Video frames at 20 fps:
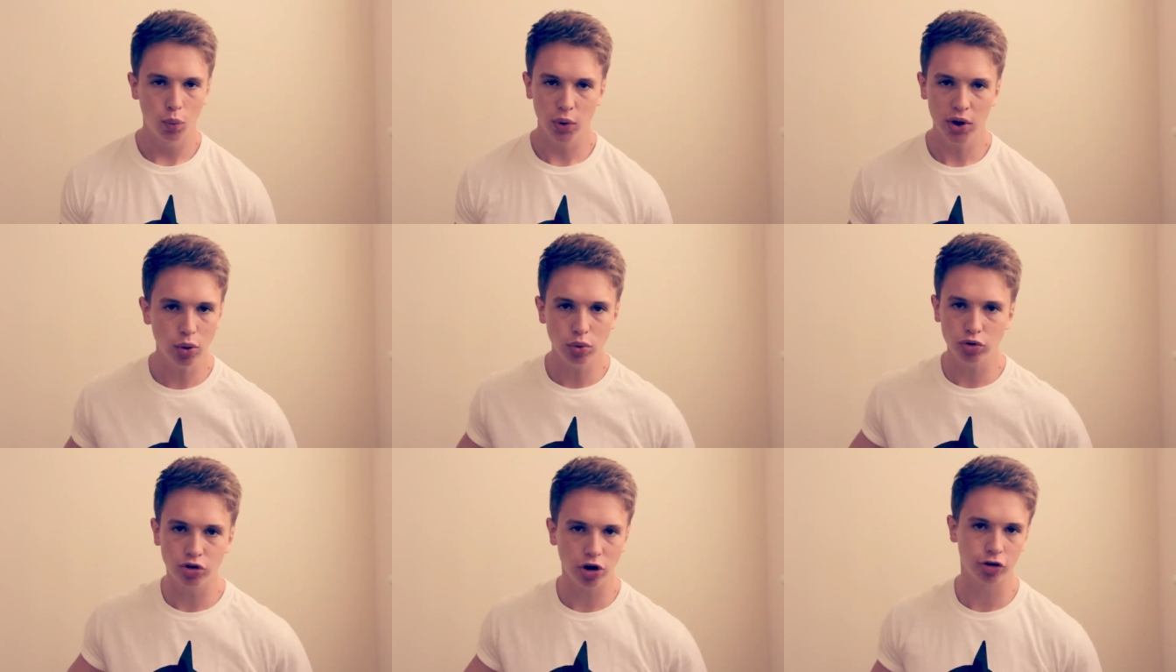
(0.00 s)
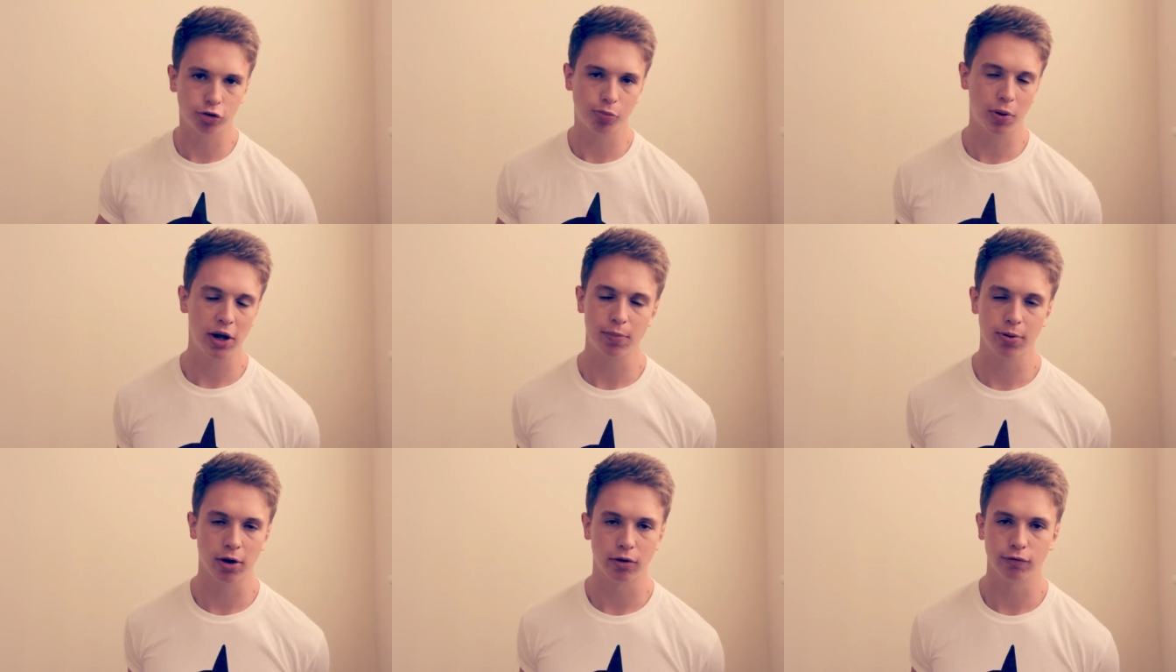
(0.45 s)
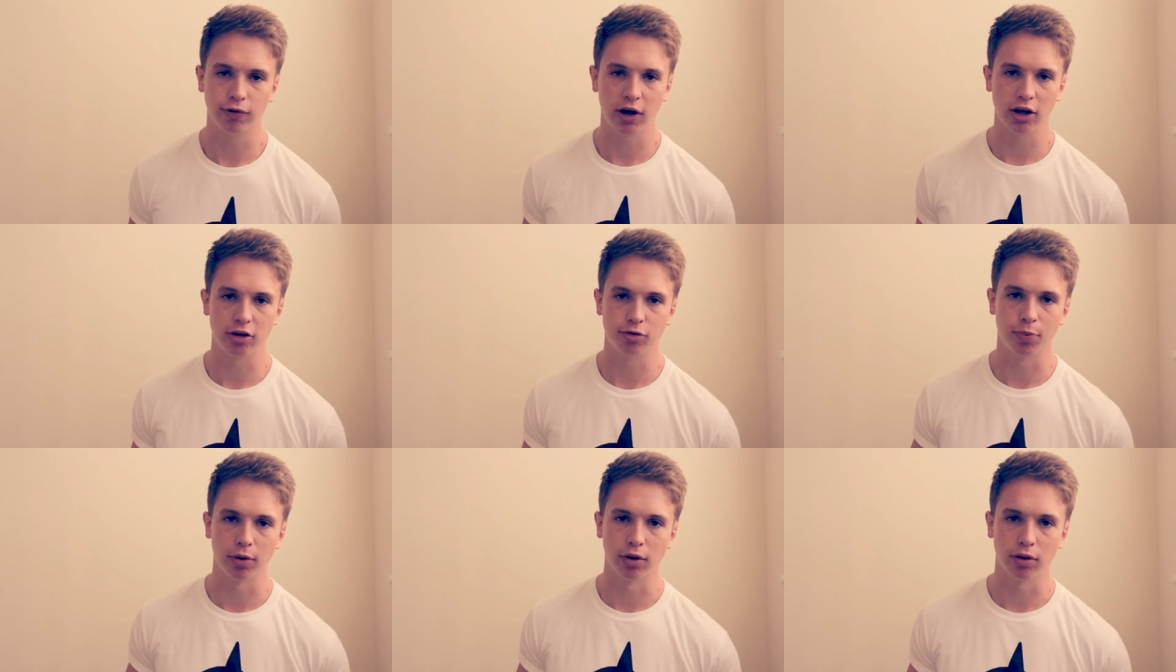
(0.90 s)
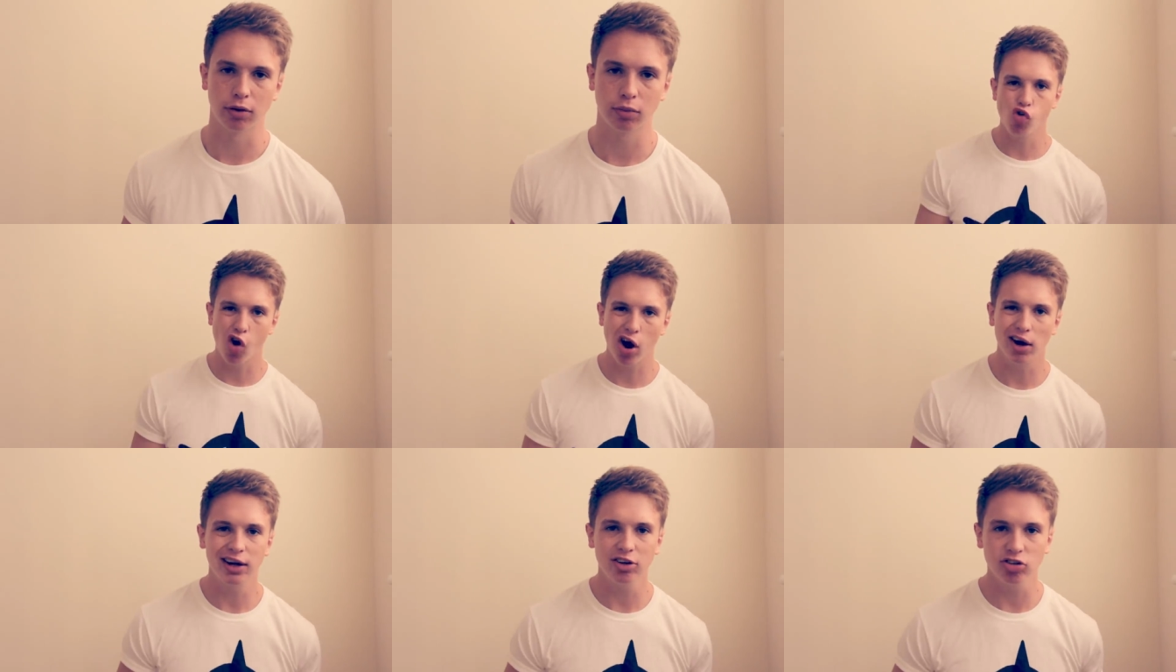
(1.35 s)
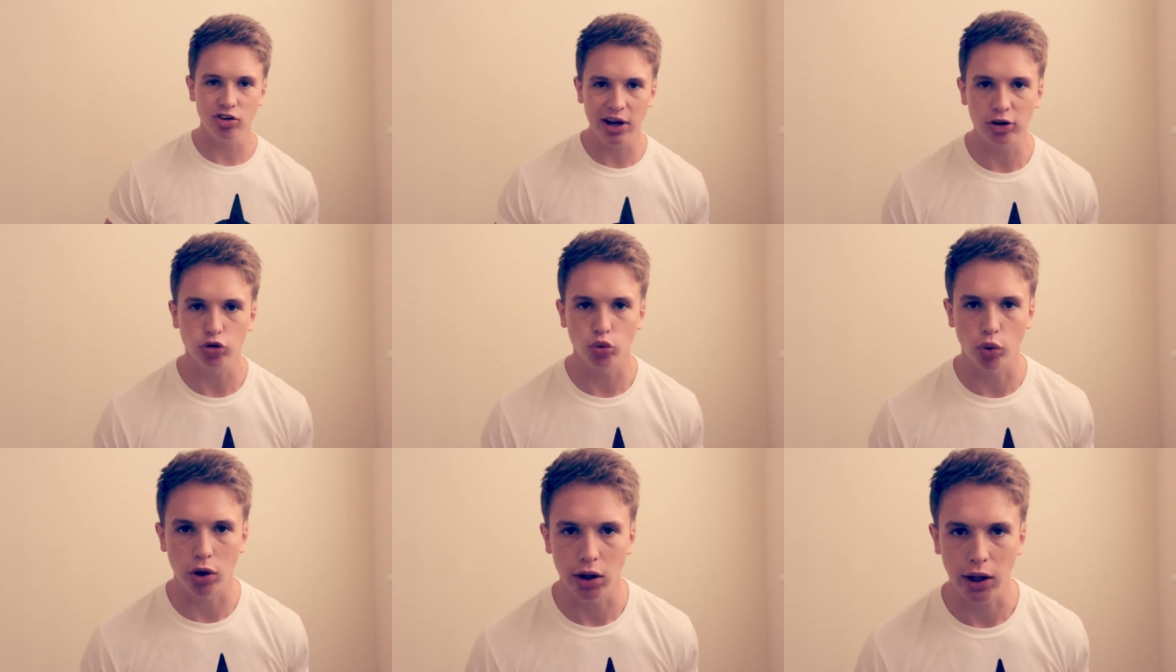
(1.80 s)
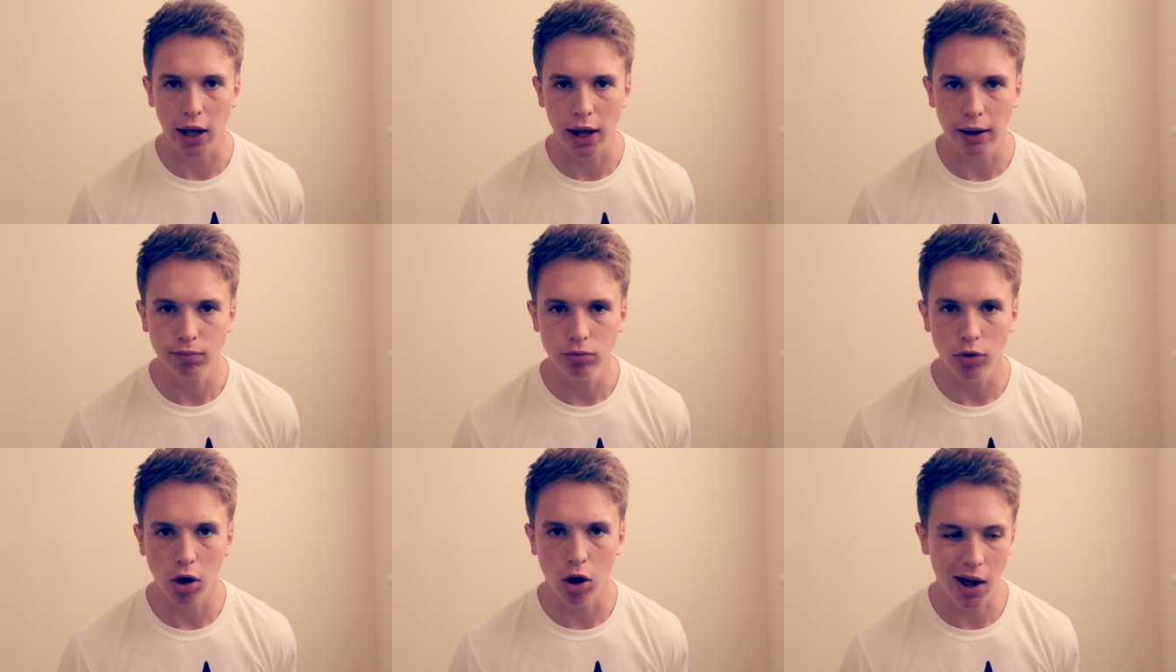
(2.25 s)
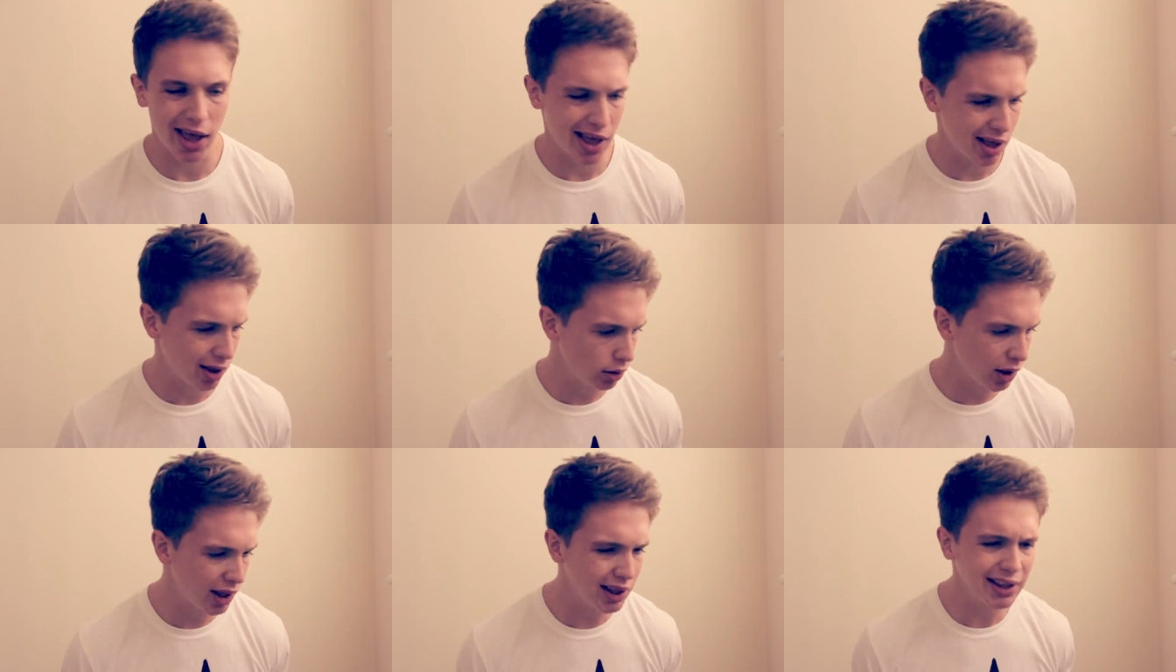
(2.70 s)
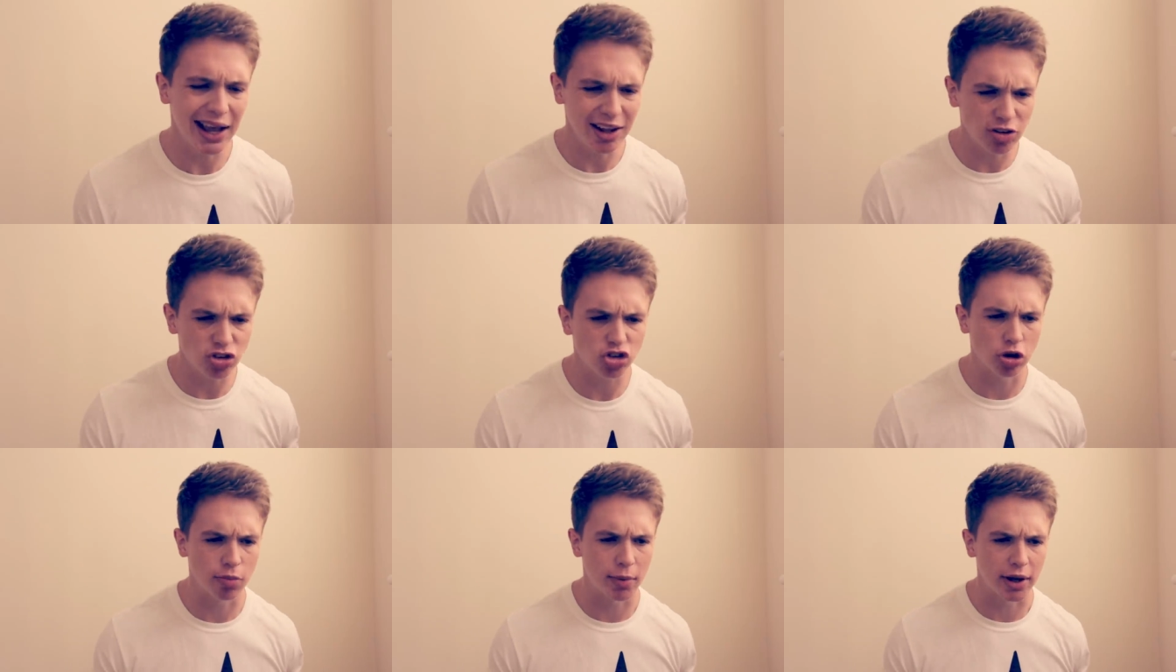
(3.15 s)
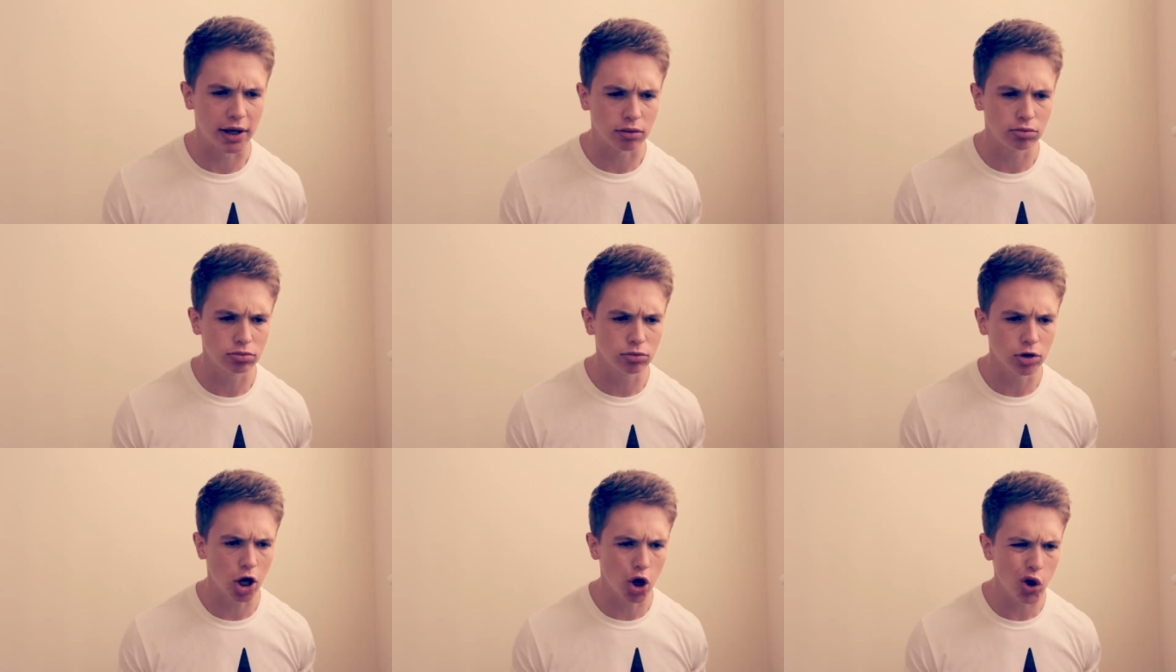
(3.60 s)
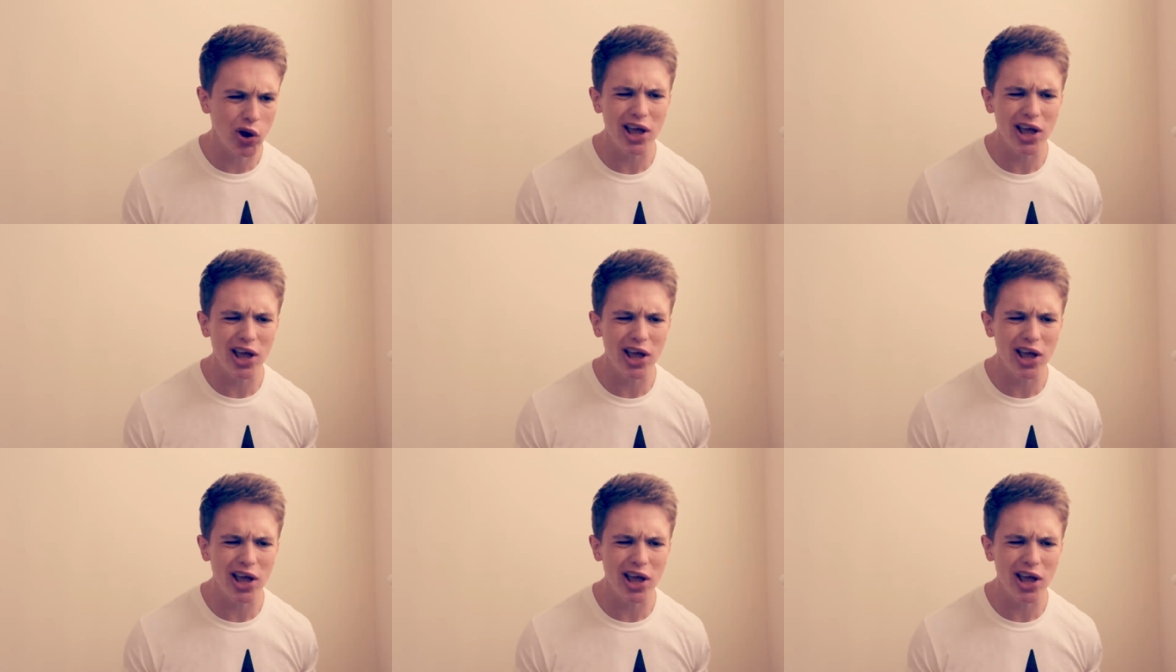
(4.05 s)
we all judge people on Facebook. Right, and this next one, okay? it, it gets to me, you know?